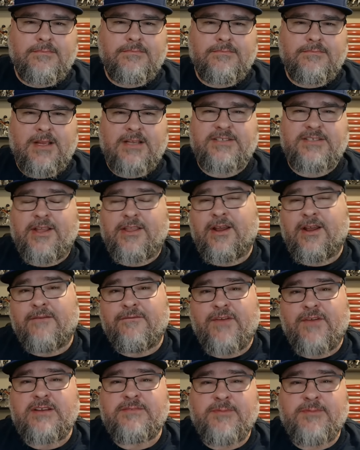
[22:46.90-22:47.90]
I saw that on
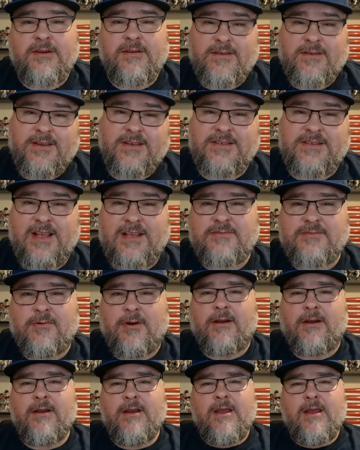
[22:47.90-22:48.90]
Facebook because that's
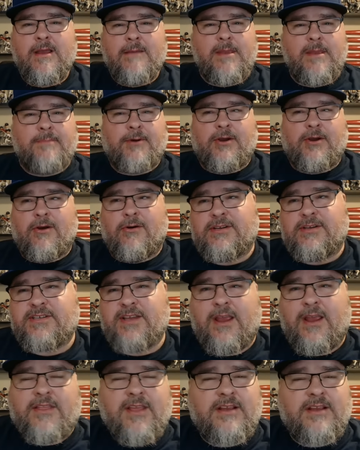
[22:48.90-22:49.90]
where people go to
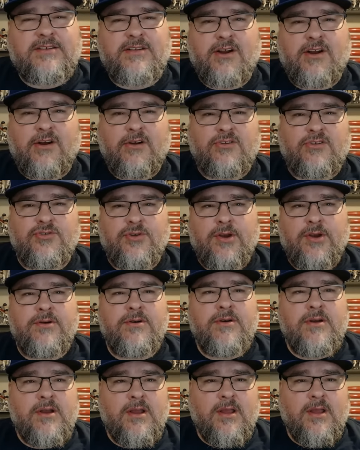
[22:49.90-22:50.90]
say things that aren't
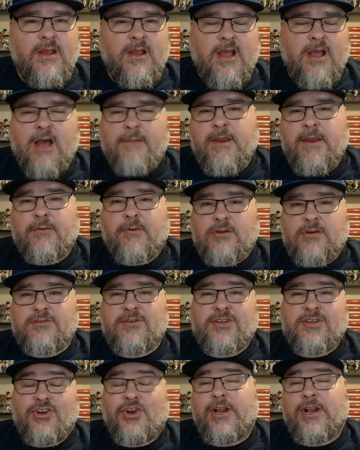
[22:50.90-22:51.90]
true. Pete Rose
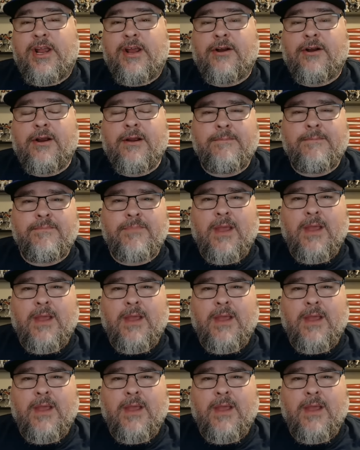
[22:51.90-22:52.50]
was a good hitter.